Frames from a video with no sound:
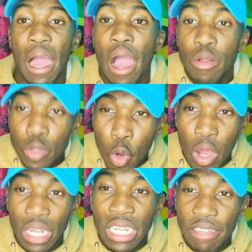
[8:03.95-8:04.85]
I'll go
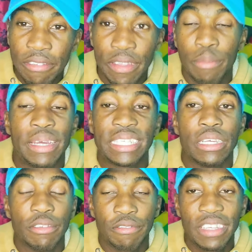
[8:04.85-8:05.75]
and leave it there
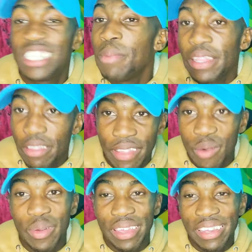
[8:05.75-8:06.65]
myself. It's better
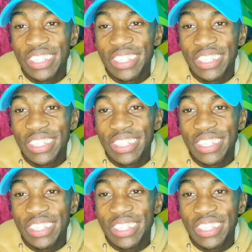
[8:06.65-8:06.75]
that way.